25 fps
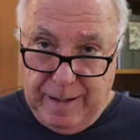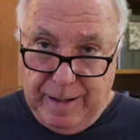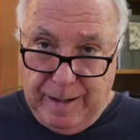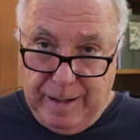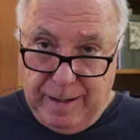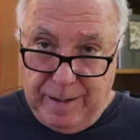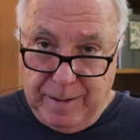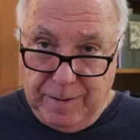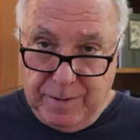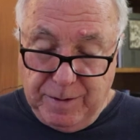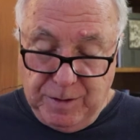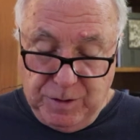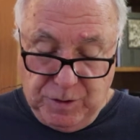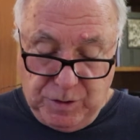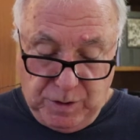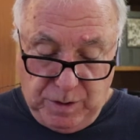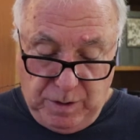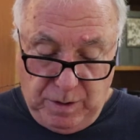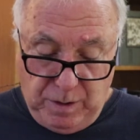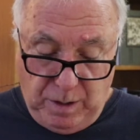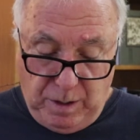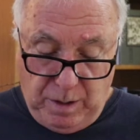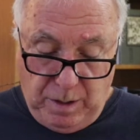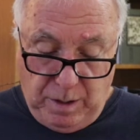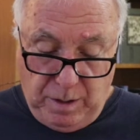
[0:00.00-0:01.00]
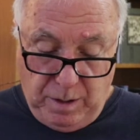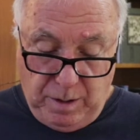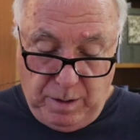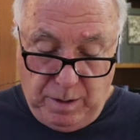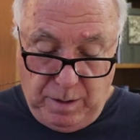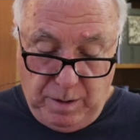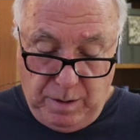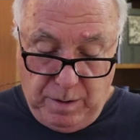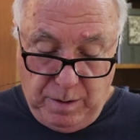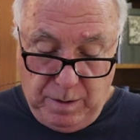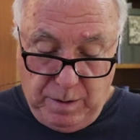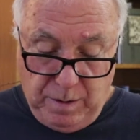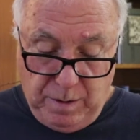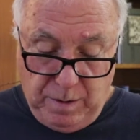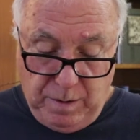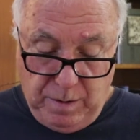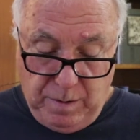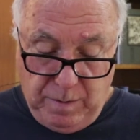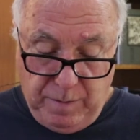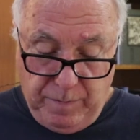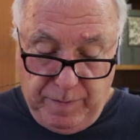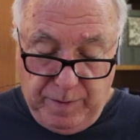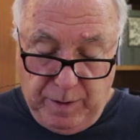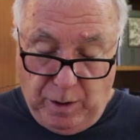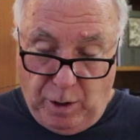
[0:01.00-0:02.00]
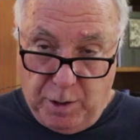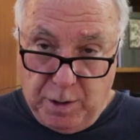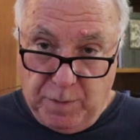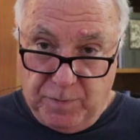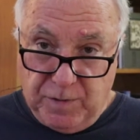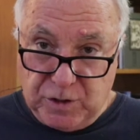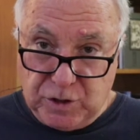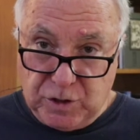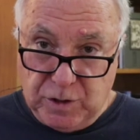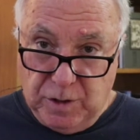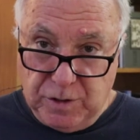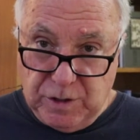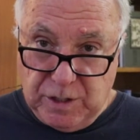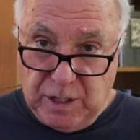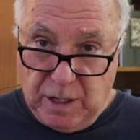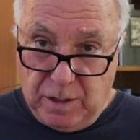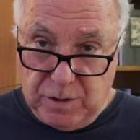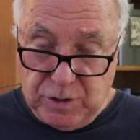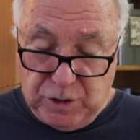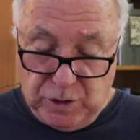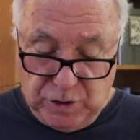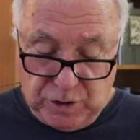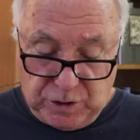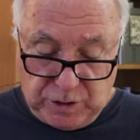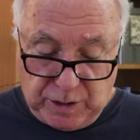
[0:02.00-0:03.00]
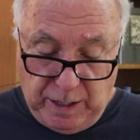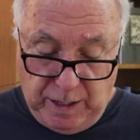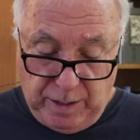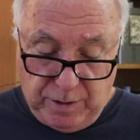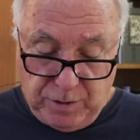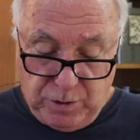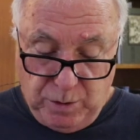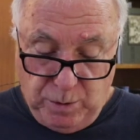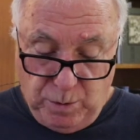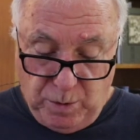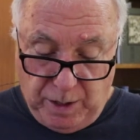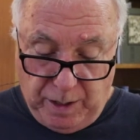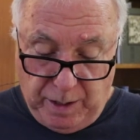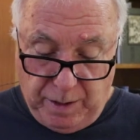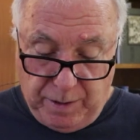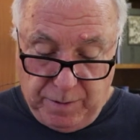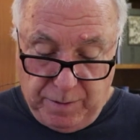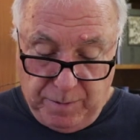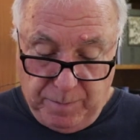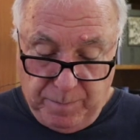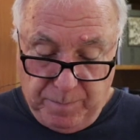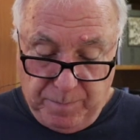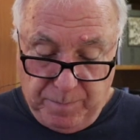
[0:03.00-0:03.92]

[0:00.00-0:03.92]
and artificial intelligence can't do that.